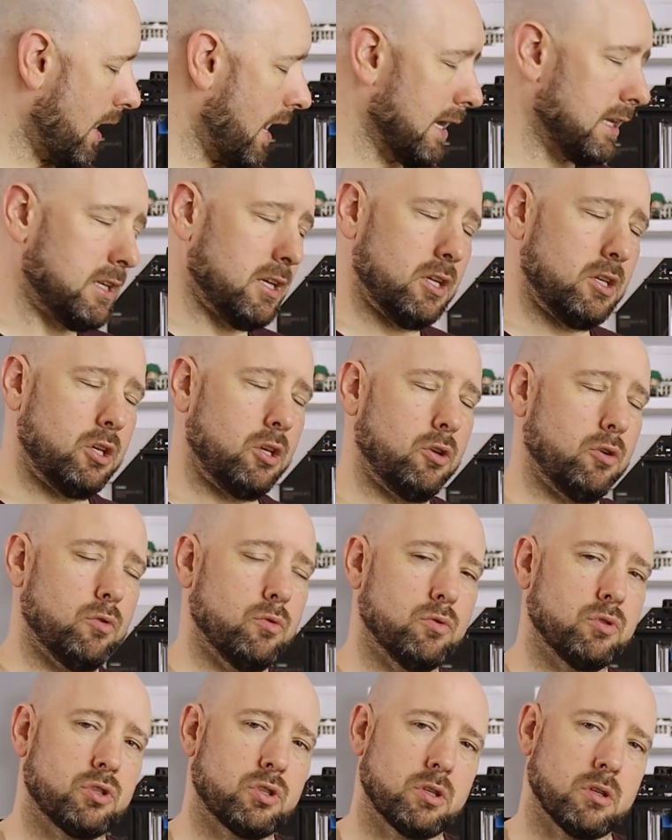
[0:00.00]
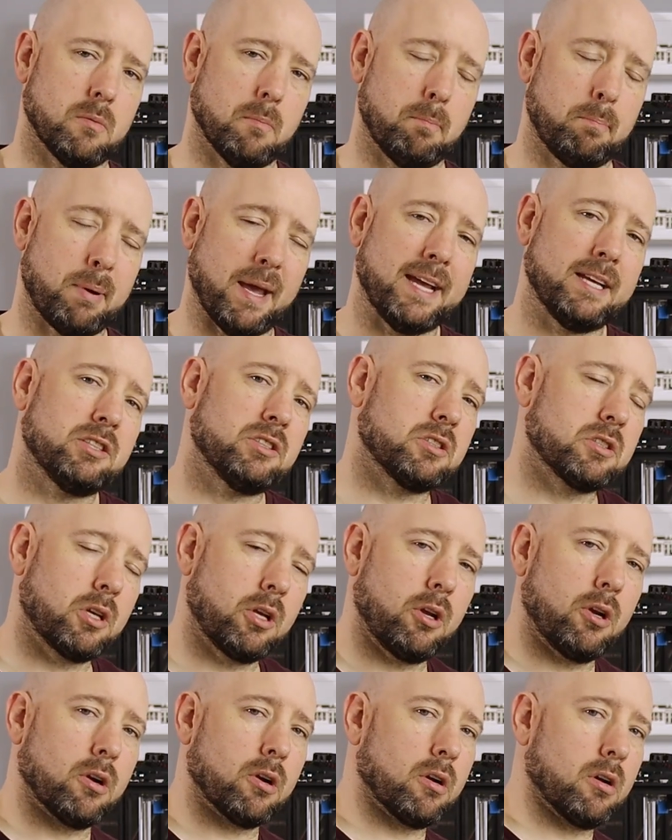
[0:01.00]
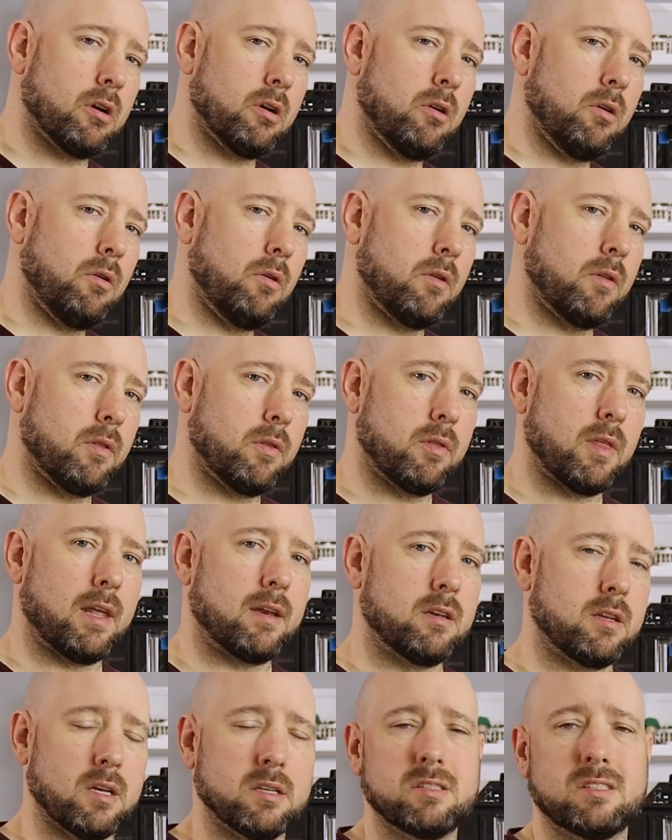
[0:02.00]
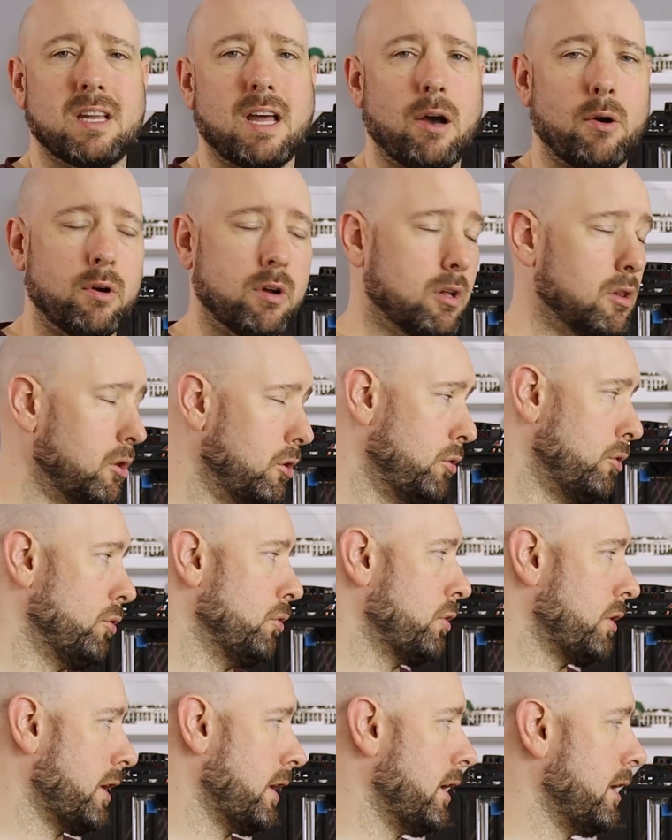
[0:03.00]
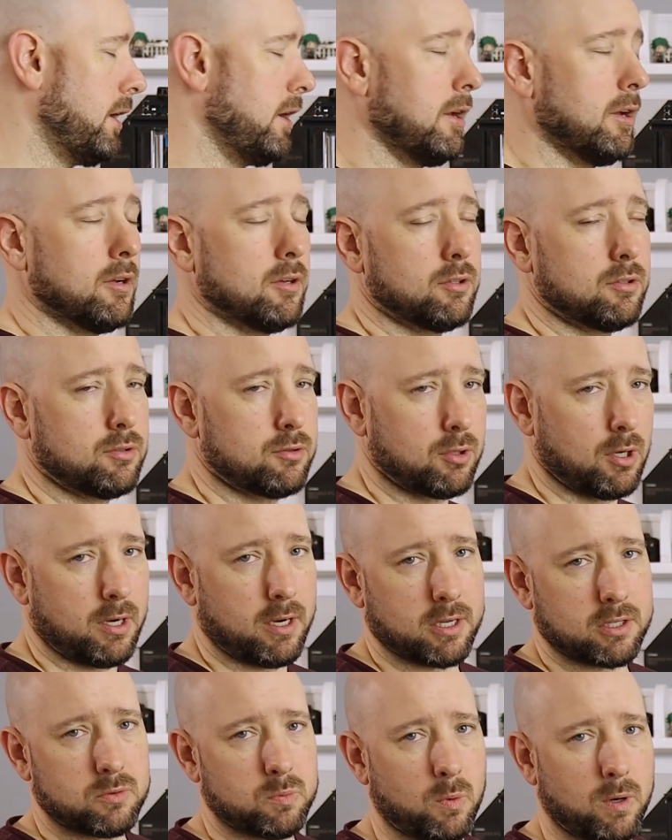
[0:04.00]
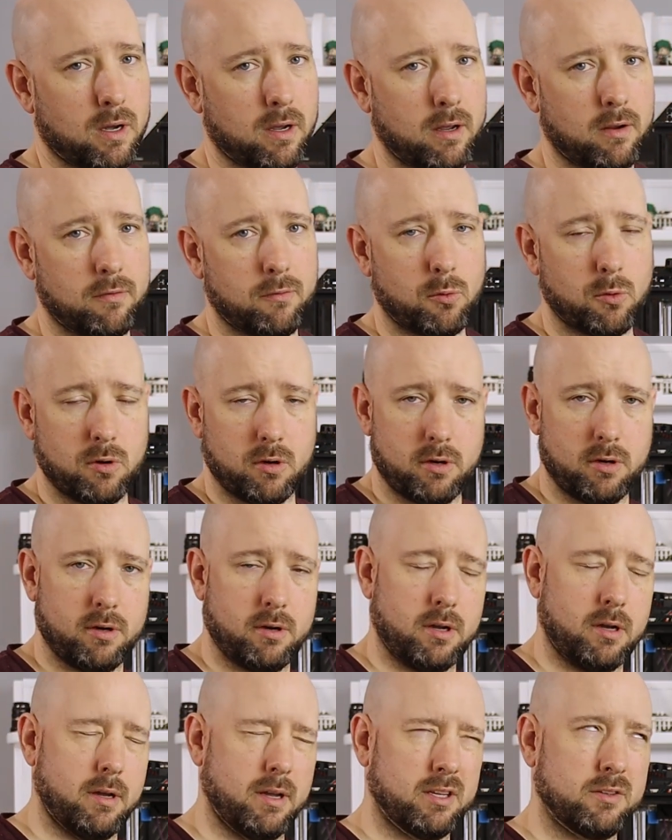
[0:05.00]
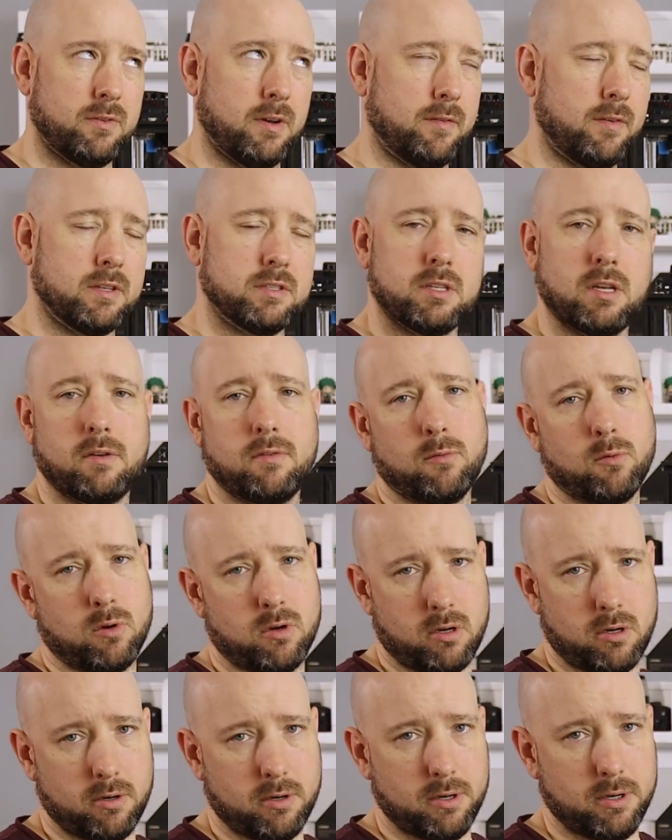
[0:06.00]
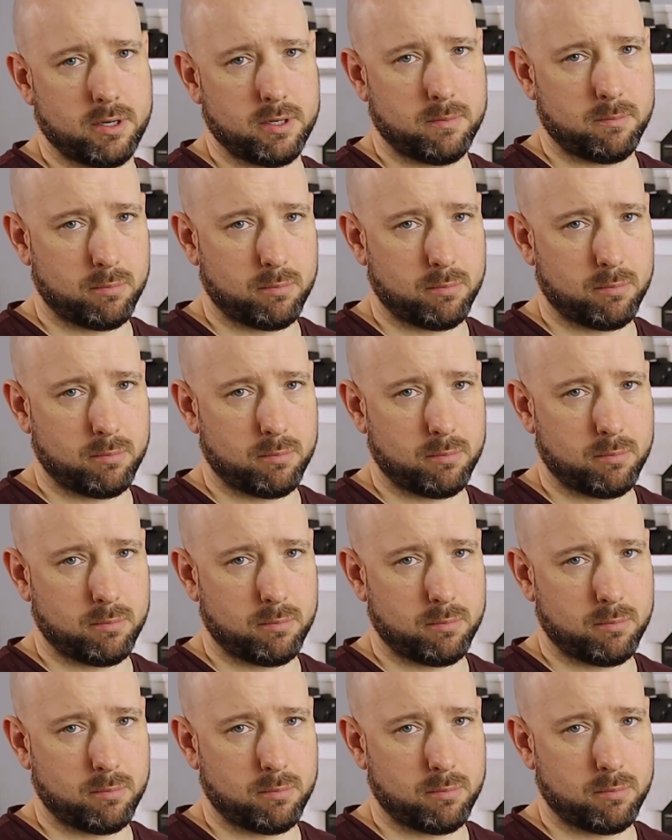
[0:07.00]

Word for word: I did use base Cura that does now include a Tron XY 400, uh, X5SA 400